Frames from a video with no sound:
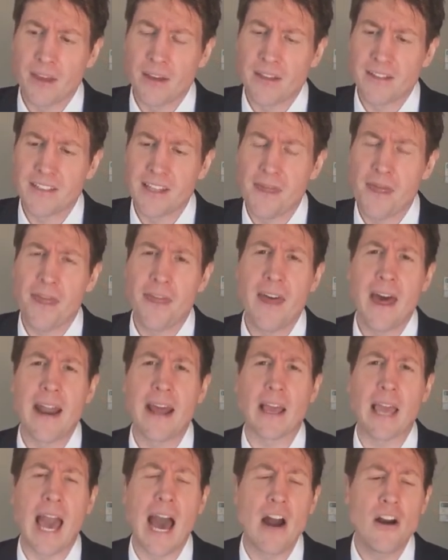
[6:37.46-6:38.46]

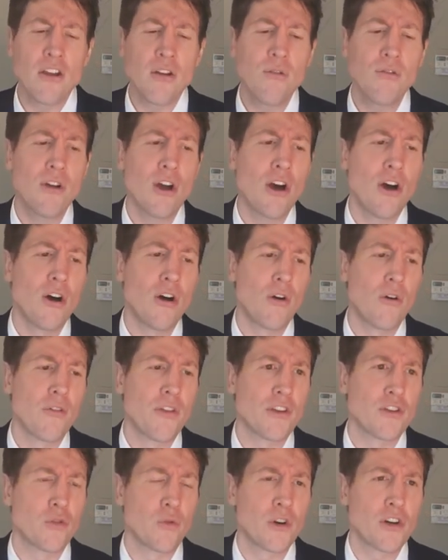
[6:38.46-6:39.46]
synthetic. How do you know
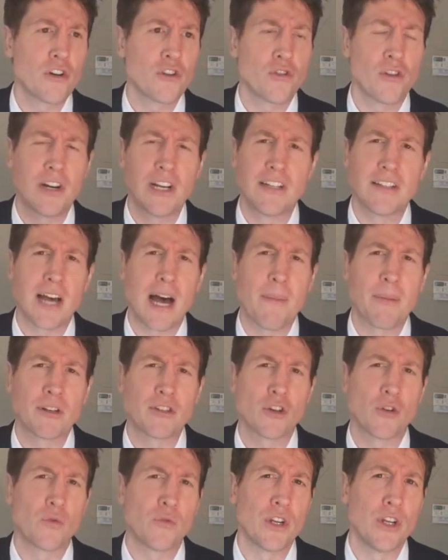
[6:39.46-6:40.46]
the Twitter trending
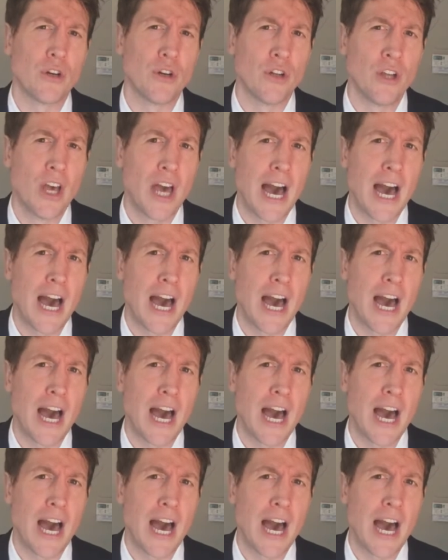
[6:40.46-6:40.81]
topics are real?